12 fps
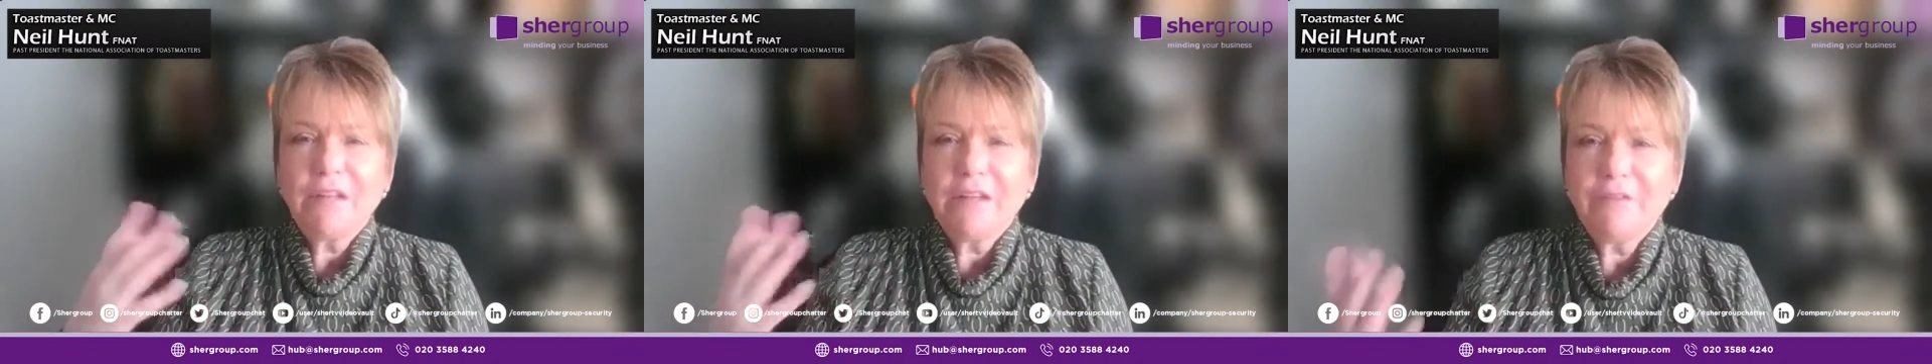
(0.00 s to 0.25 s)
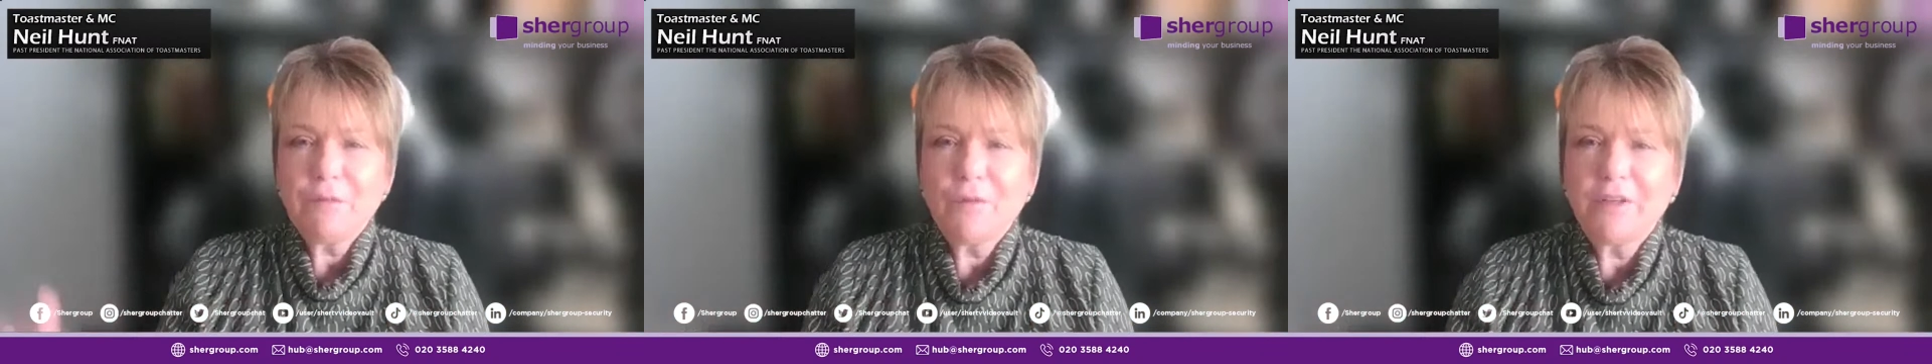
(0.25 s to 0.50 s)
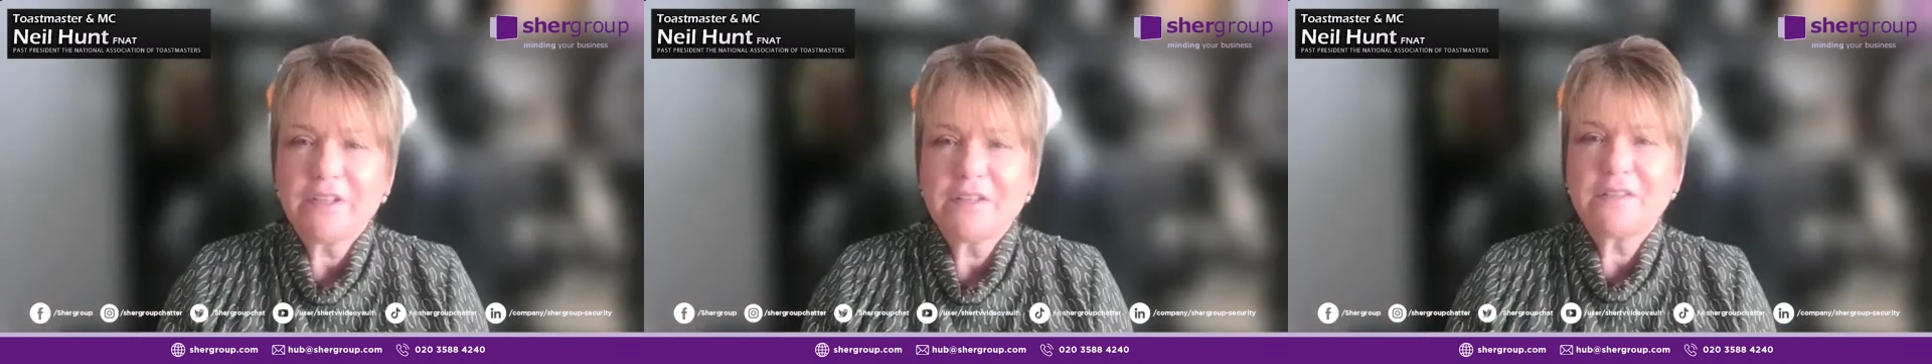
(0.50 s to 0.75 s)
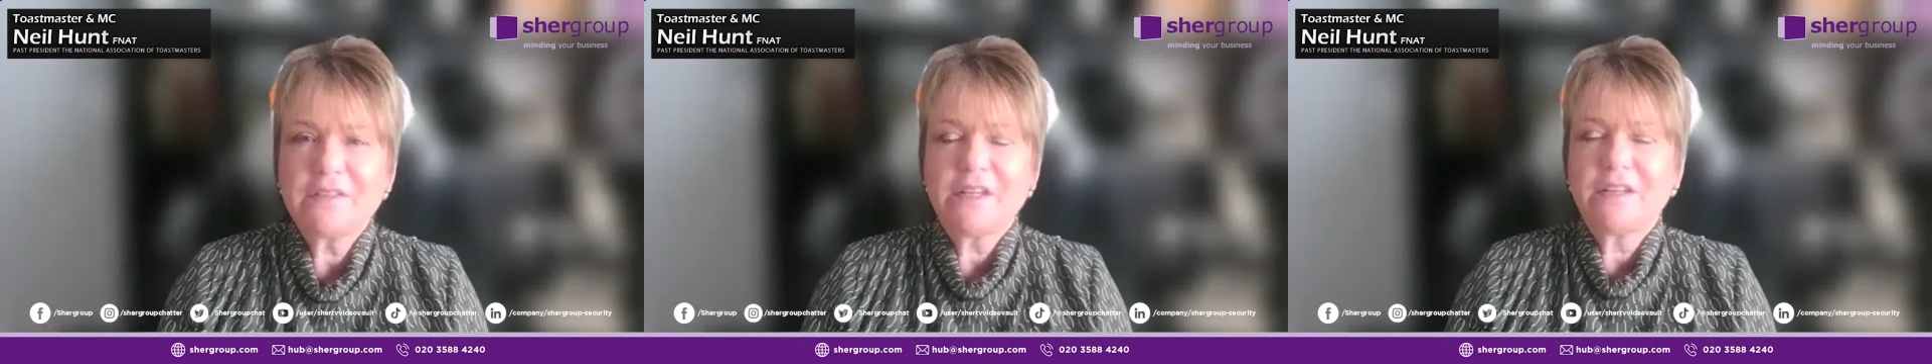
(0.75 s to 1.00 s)
Everyone
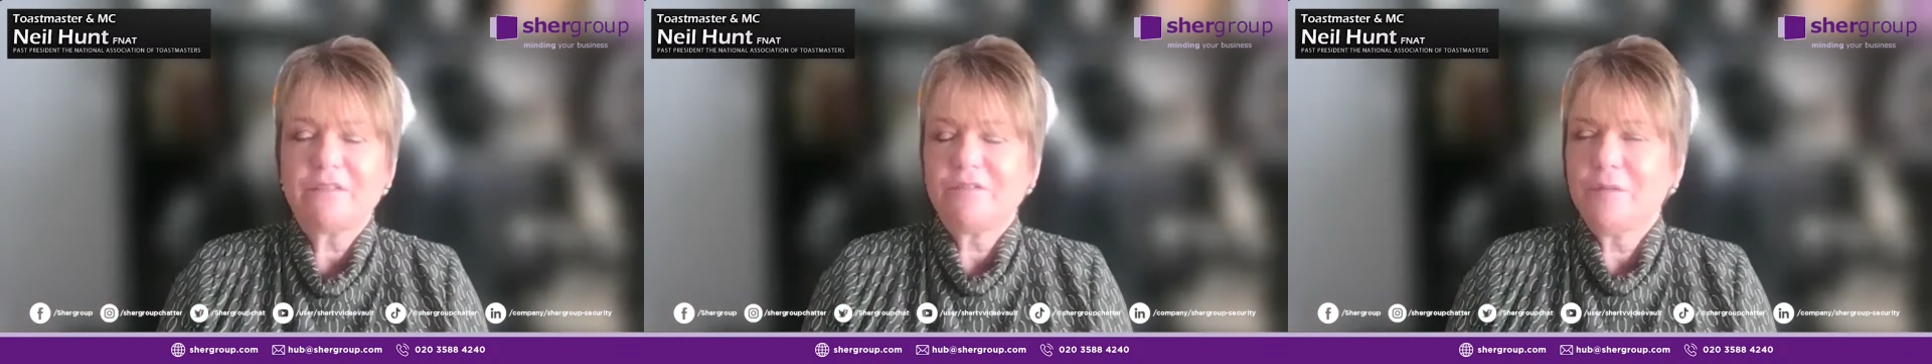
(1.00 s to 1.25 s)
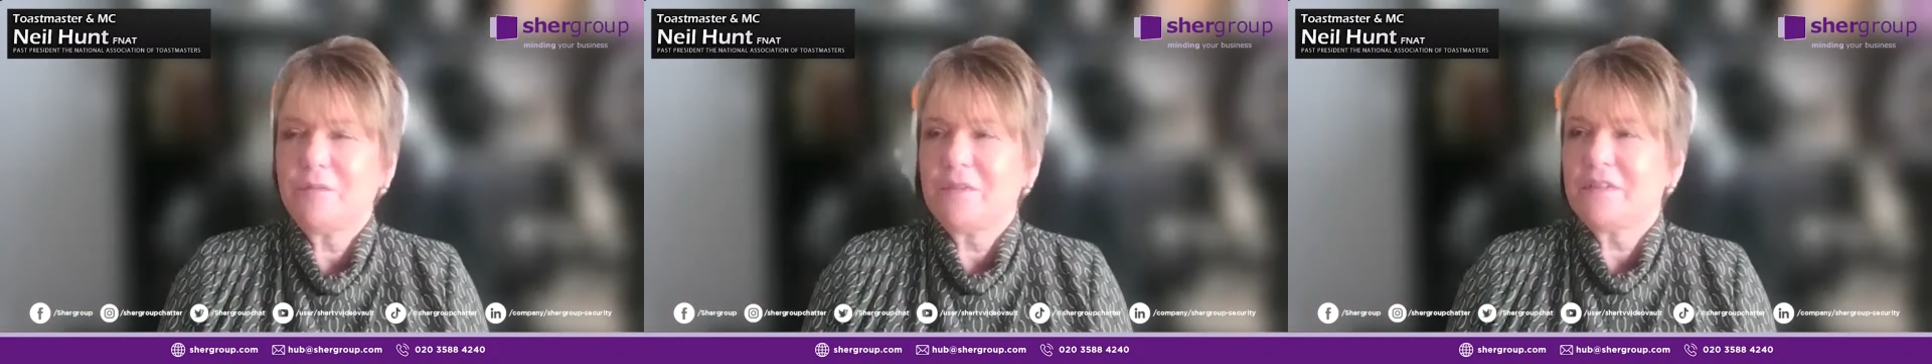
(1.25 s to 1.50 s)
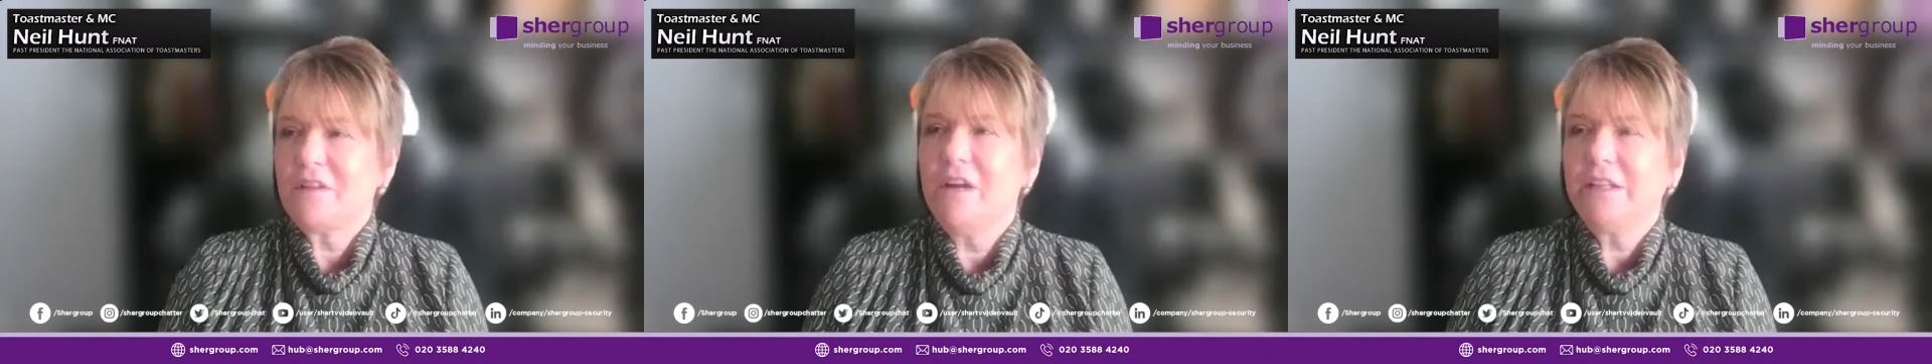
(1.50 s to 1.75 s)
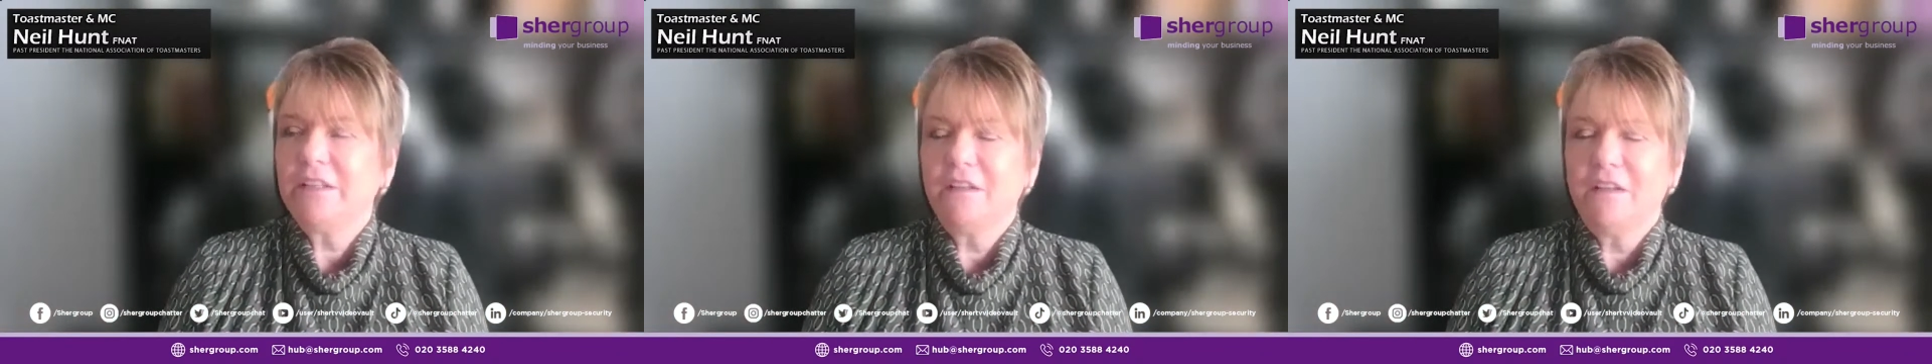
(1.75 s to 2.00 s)
can sit from the
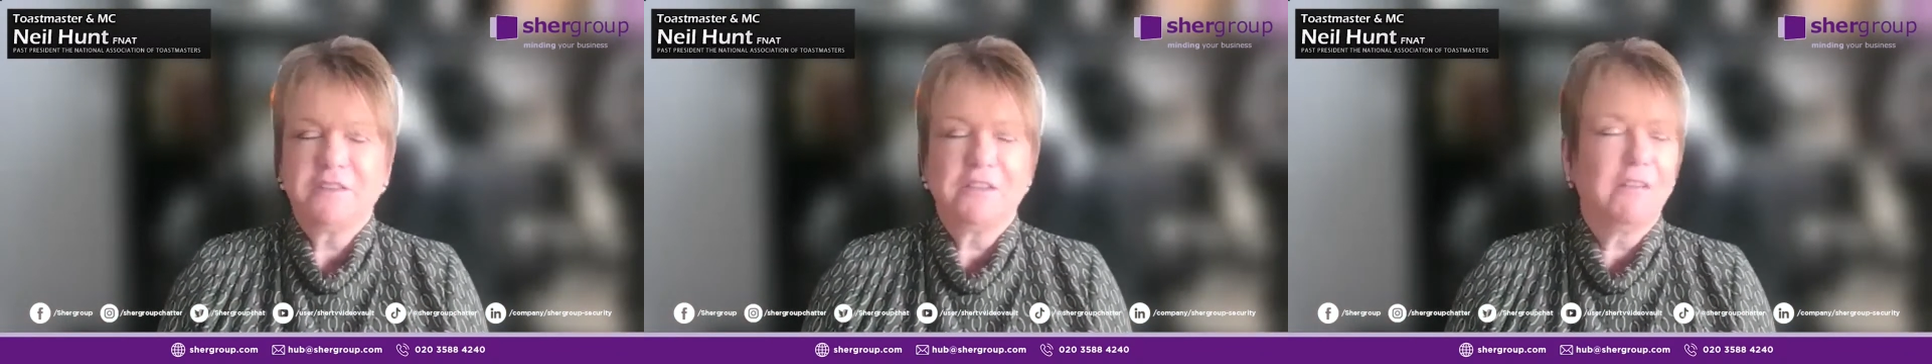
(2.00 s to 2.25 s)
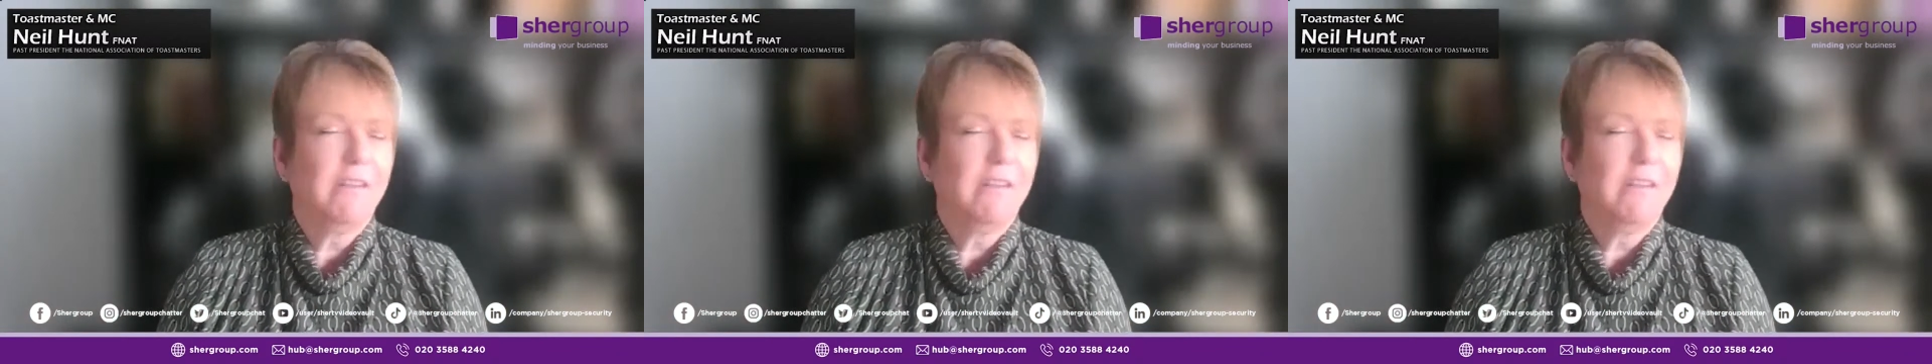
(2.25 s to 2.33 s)
sidelines and go,